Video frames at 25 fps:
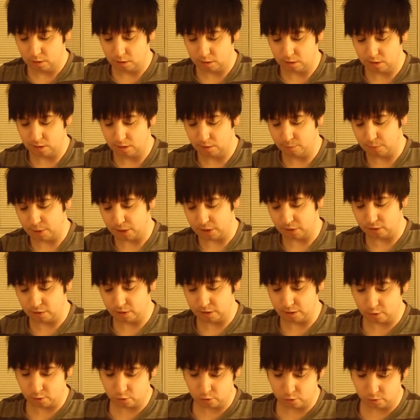In
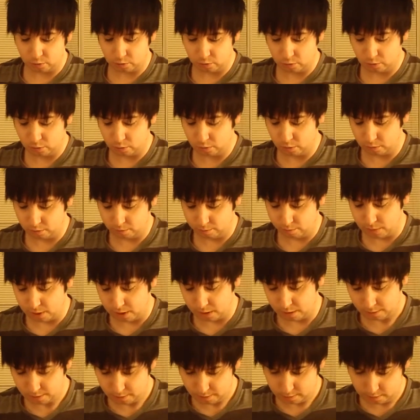bisexual
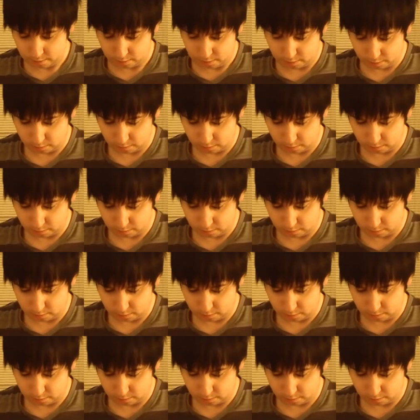men,